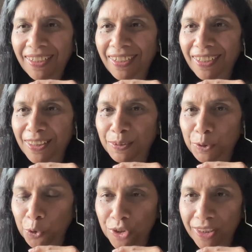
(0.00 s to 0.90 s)

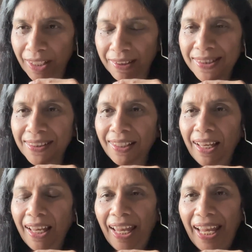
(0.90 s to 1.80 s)
those days.
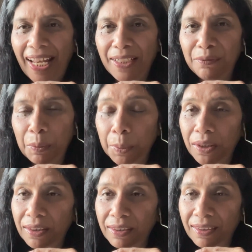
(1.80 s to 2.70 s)
And we
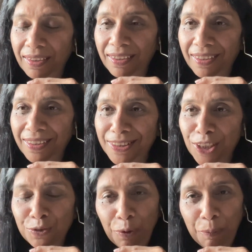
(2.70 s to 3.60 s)
were,
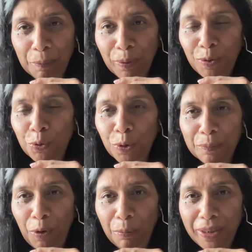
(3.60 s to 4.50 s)
just for people who can
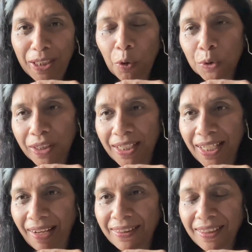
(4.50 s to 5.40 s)
probably
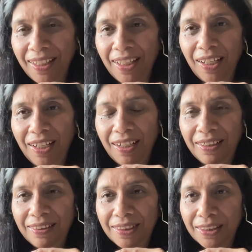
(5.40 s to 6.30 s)
correlate,
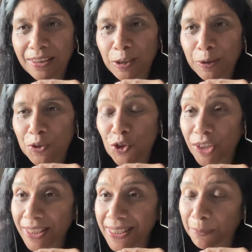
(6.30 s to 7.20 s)
the
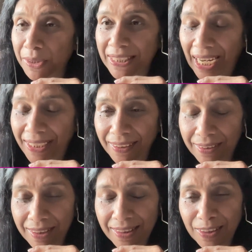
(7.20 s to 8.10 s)
GSM
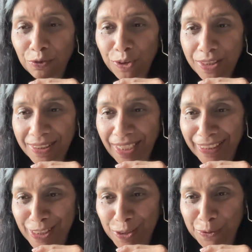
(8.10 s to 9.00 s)
standards, the first
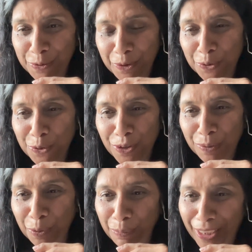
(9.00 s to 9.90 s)
standards which were used in
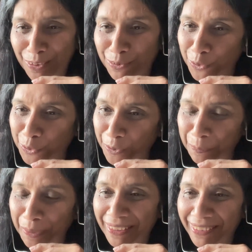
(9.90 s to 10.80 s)
mobile phone were
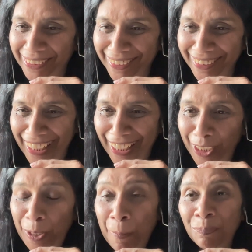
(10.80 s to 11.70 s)
being written there.
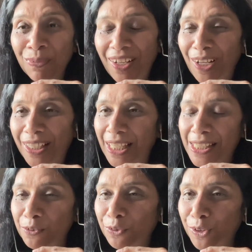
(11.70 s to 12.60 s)

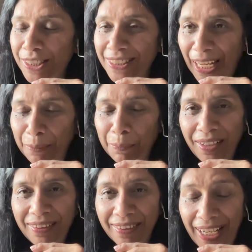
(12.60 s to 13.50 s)
That's the first time
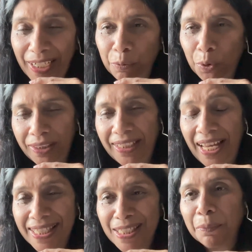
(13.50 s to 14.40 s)
I read what an
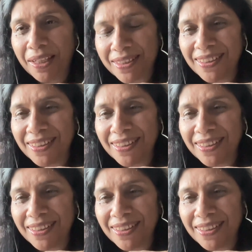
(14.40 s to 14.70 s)
SMS